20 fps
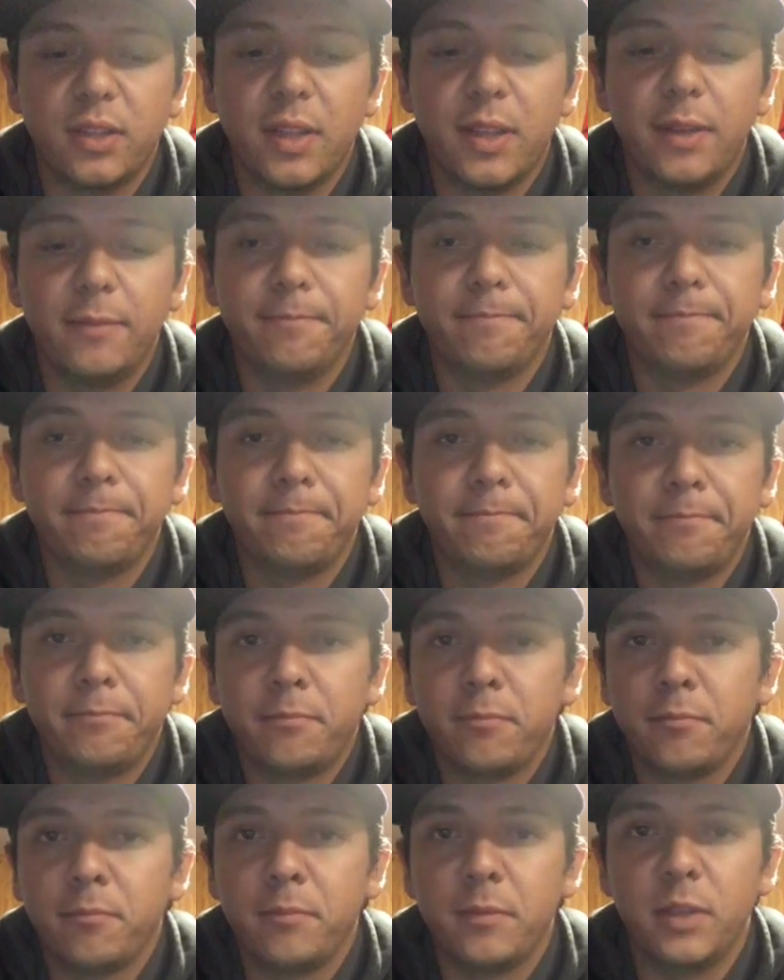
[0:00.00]
let,
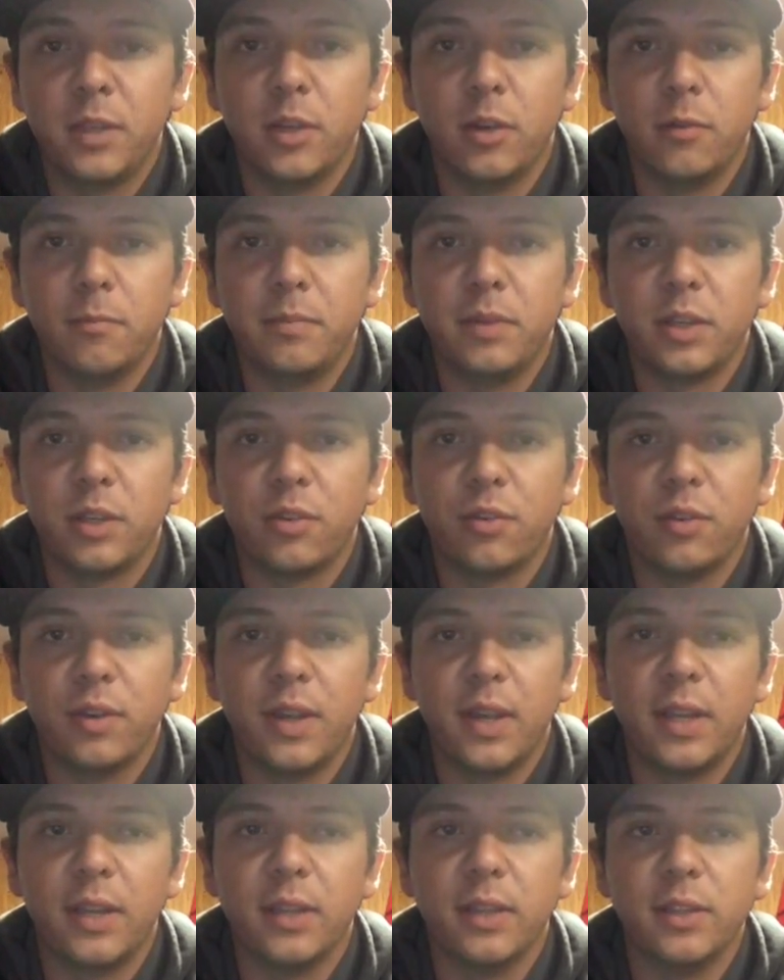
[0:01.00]
be
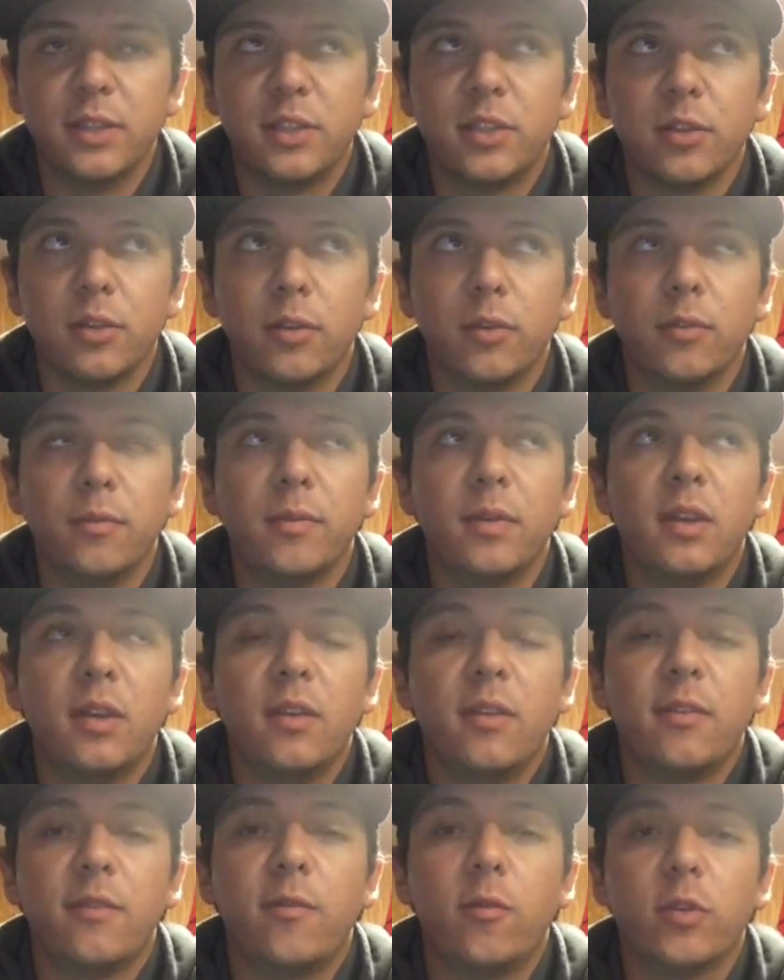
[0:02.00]
created. And so,
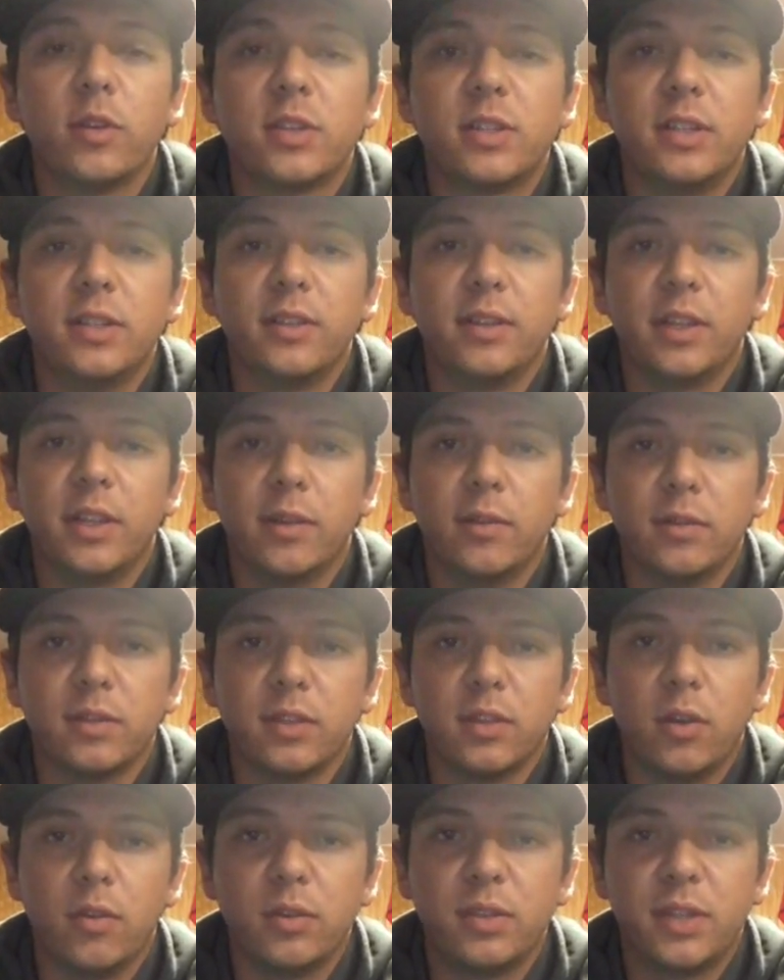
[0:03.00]
fortunately, there
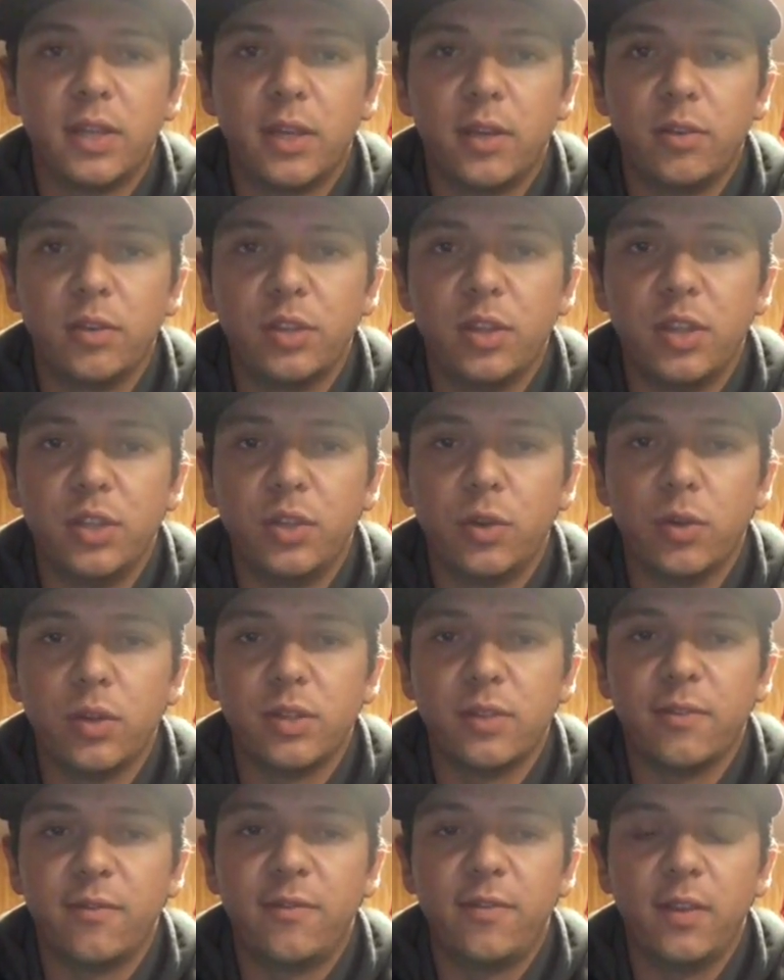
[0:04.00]
was a hotel at the
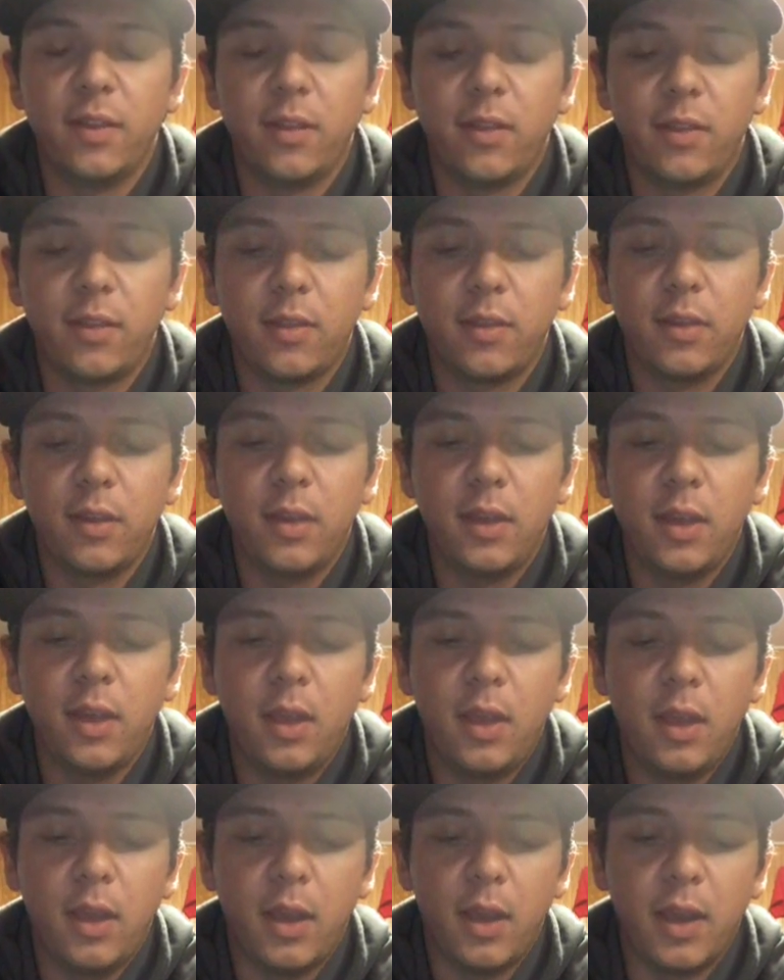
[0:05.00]
George V.
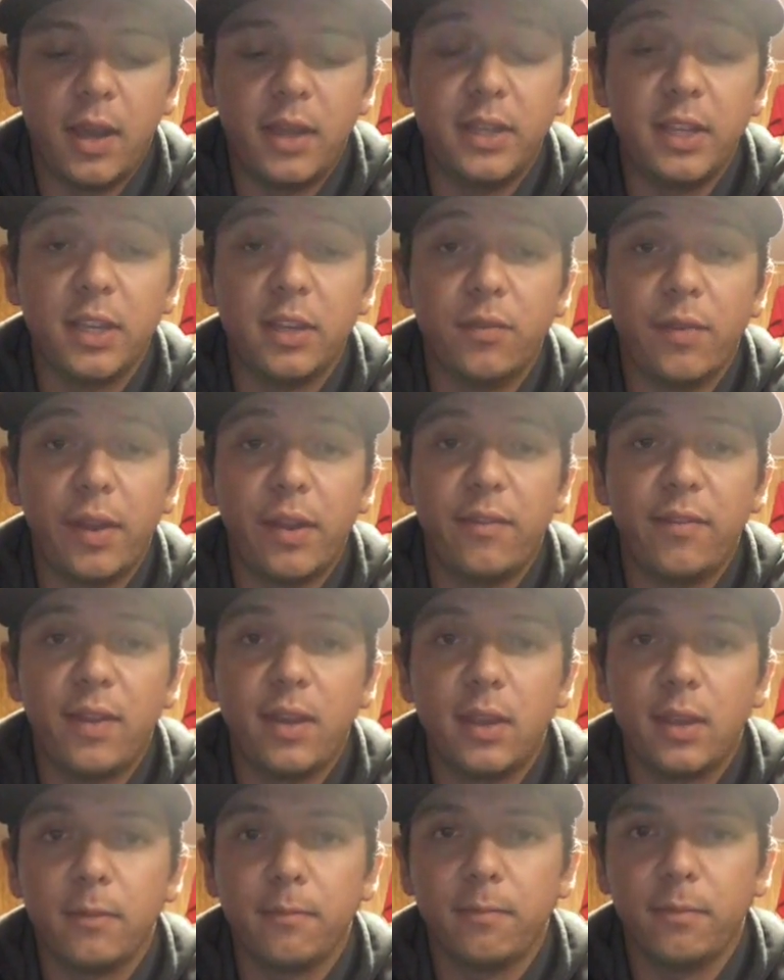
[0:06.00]
It needed
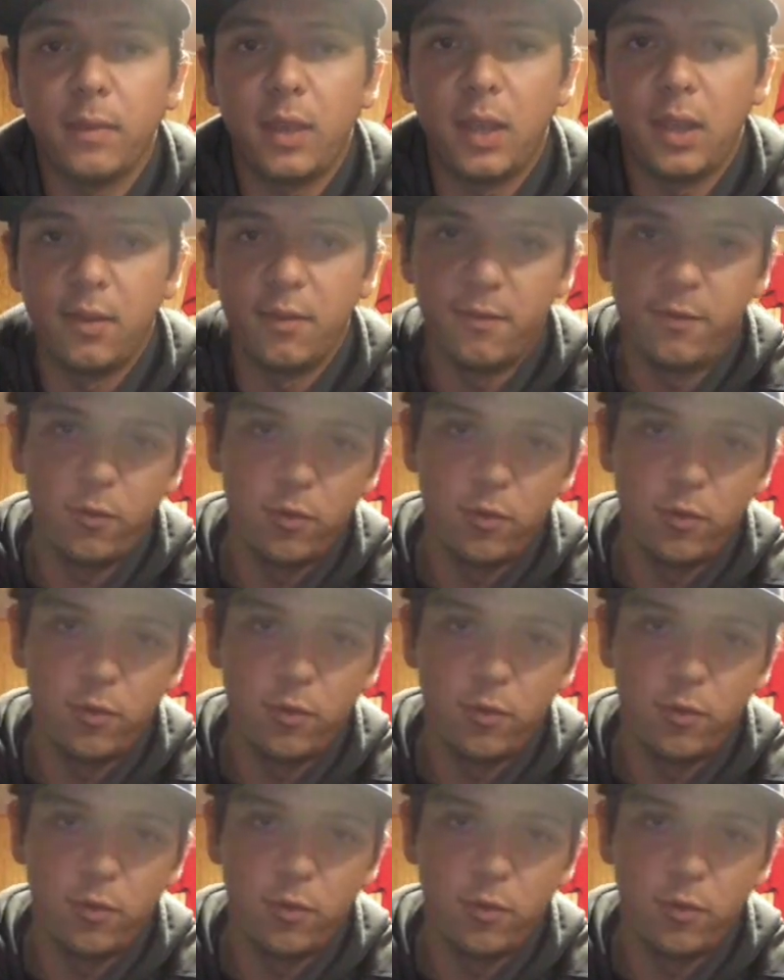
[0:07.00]
renovating, and